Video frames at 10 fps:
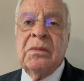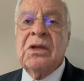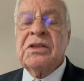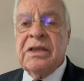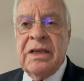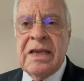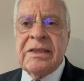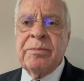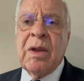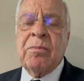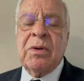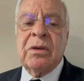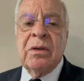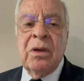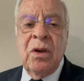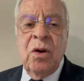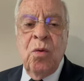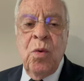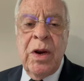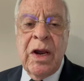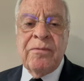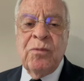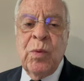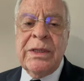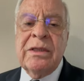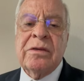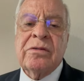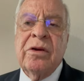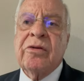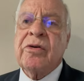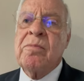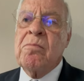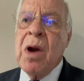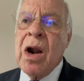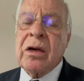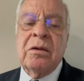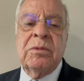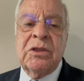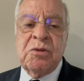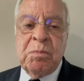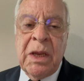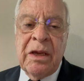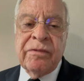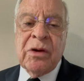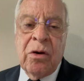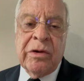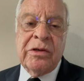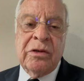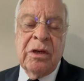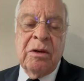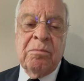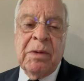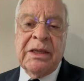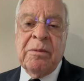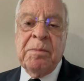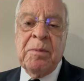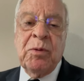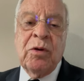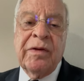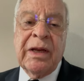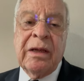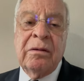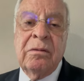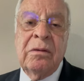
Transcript: Since last September, we have witnessed a remarkable display of courage by the people of Iran,